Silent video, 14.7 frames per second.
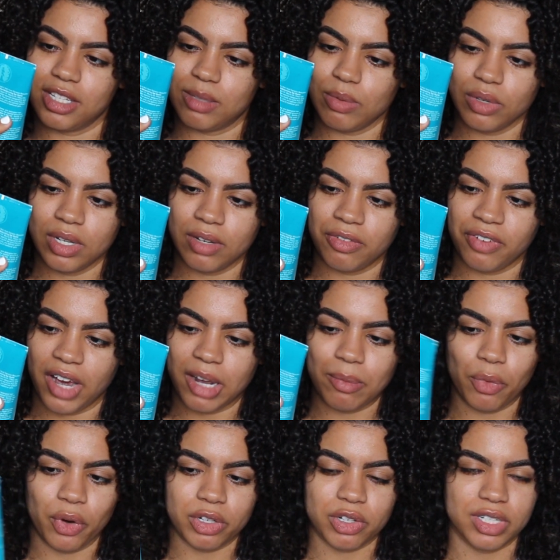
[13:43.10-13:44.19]
Smooth and Defined
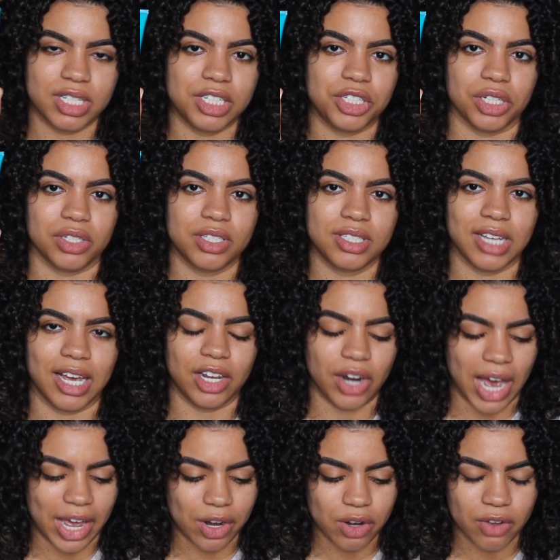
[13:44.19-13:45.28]
Moisturizing Gel
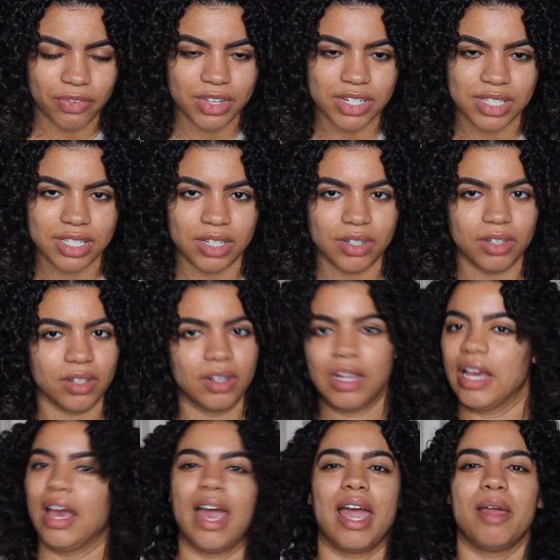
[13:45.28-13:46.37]
Styler. I don't know if they're still
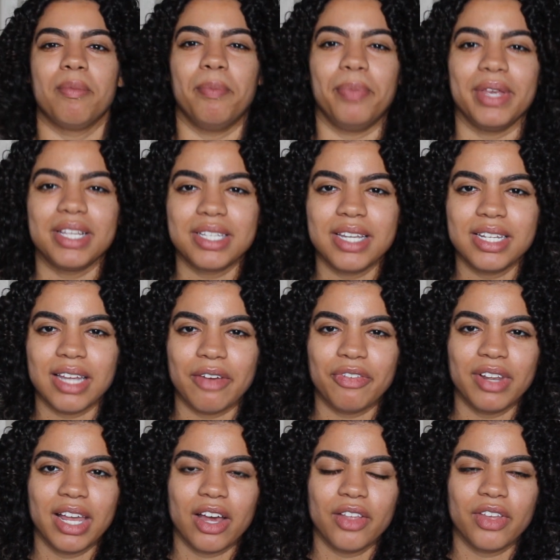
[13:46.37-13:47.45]
in business. I
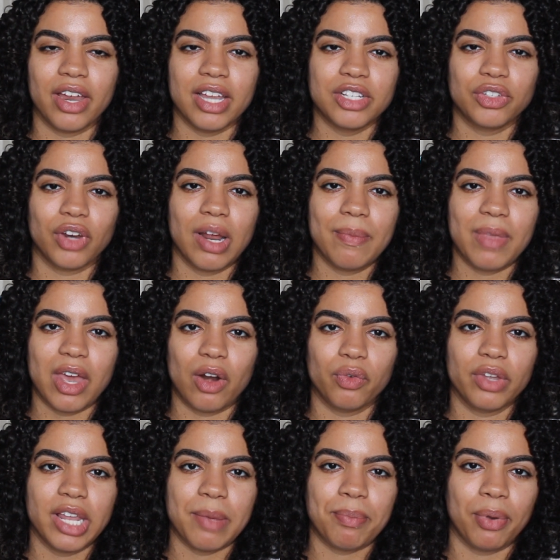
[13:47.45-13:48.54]
feel like on their Instagram they don't
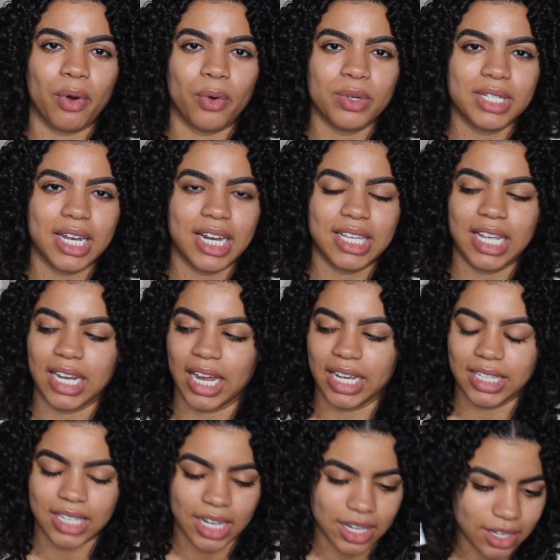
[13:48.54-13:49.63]
really post anything
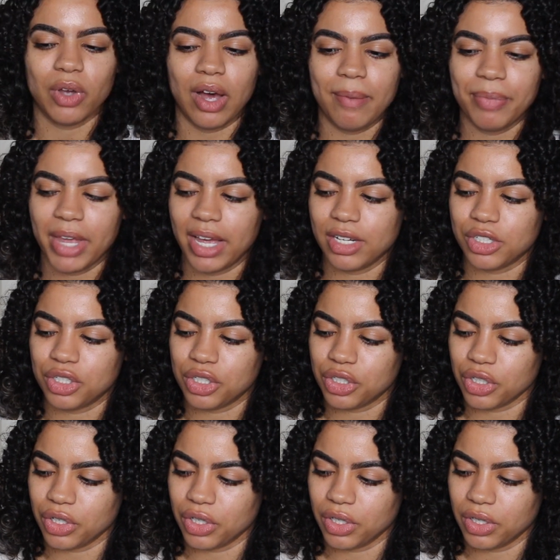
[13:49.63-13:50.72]
like that, so I'm not
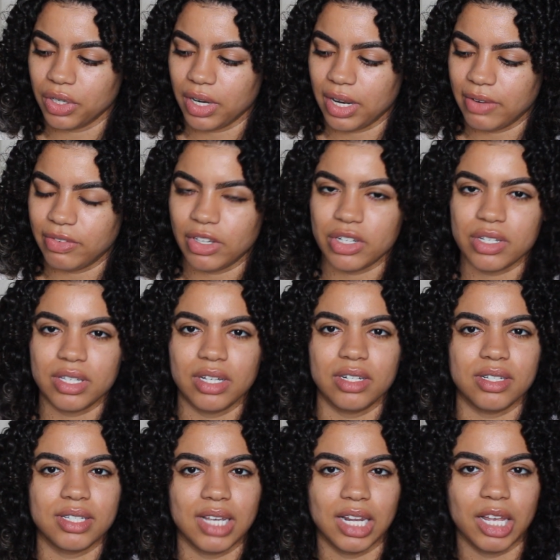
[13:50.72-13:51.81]
sure if they're
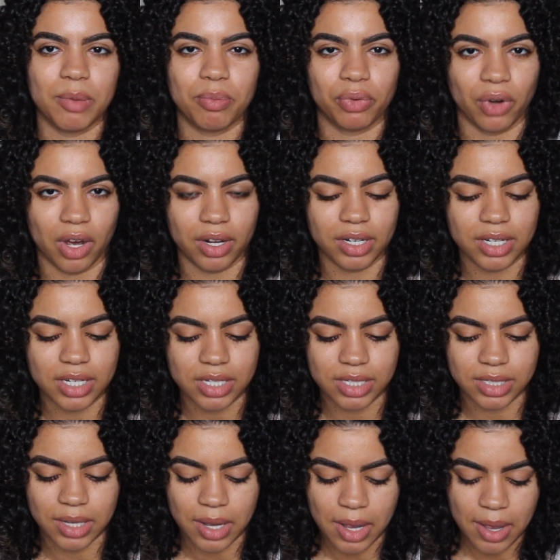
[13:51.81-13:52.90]
still selling
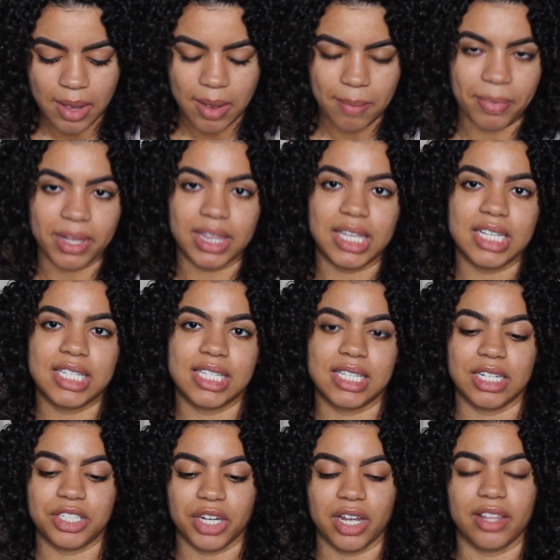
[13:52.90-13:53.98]
products, but this is
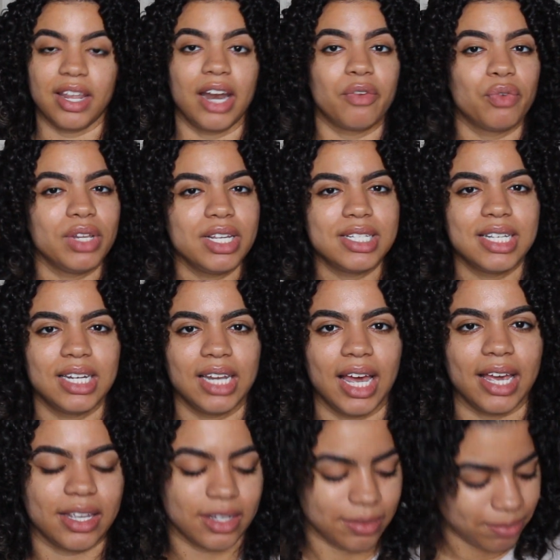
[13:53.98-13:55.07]
a gel that I really did
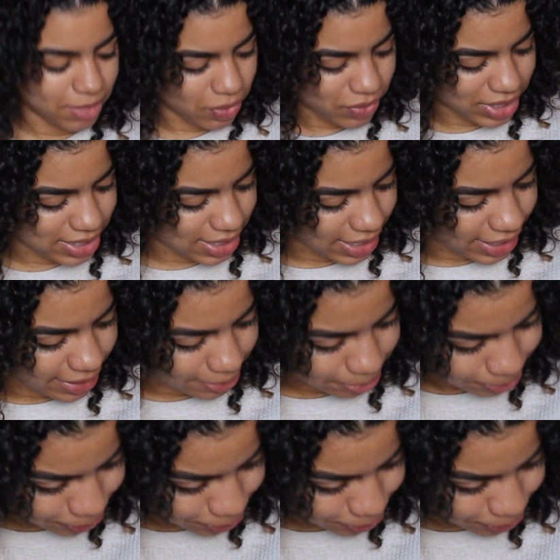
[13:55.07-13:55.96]
like. I really did like it.